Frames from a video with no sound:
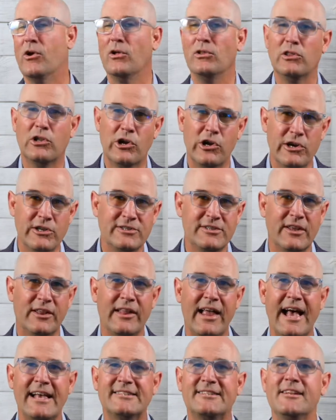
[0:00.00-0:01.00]
learns a
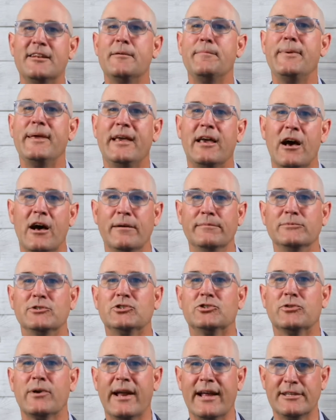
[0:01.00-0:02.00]
lesson and becomes
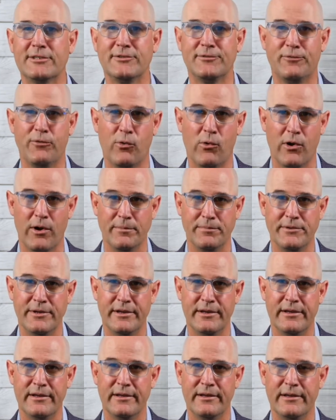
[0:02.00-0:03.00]
transformed.
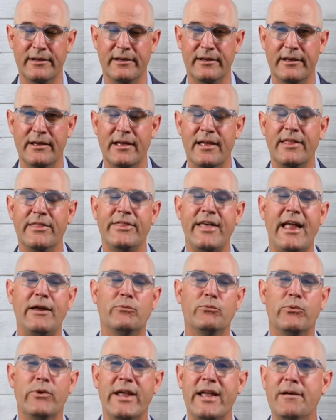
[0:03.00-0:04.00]
They
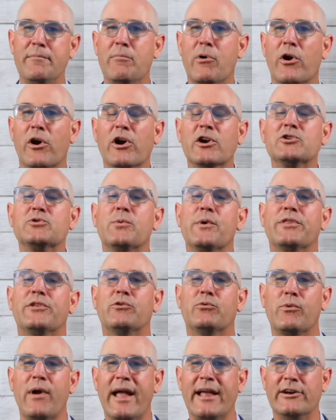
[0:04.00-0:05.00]
reemerge with
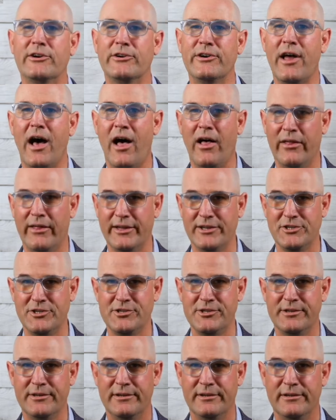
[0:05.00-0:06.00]
greater
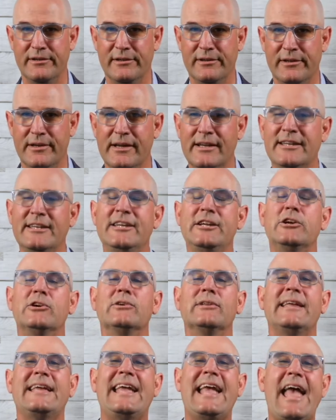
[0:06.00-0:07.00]
knowledge.
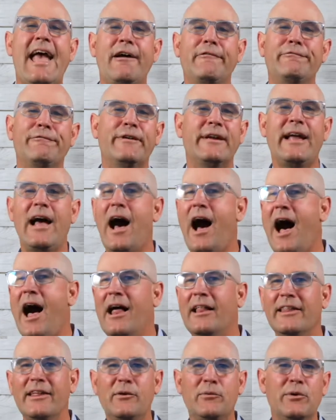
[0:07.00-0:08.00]
Nearly every
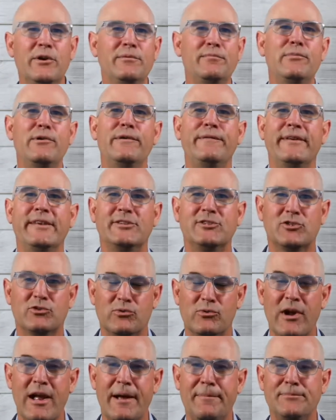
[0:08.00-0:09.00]
Hollywood movie
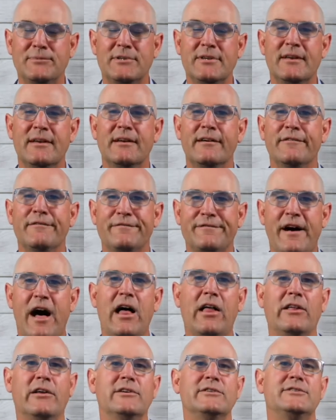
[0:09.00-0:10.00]
script
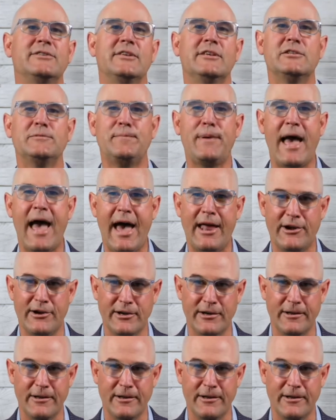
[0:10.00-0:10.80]
follows this pattern.